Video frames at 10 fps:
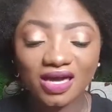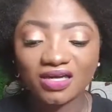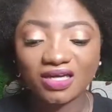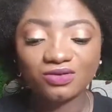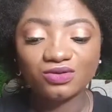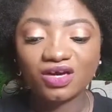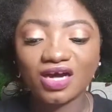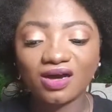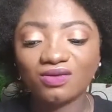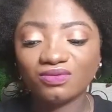and I don't
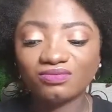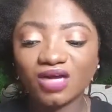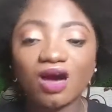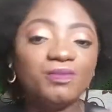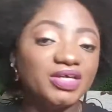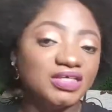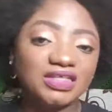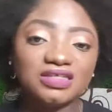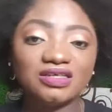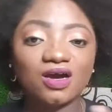know how big
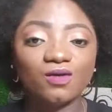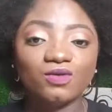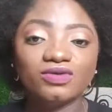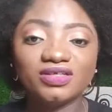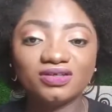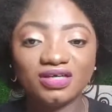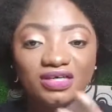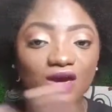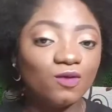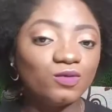it is in our
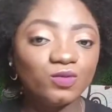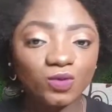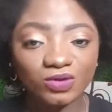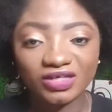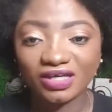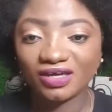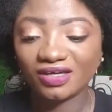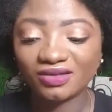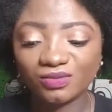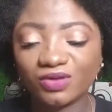own world here,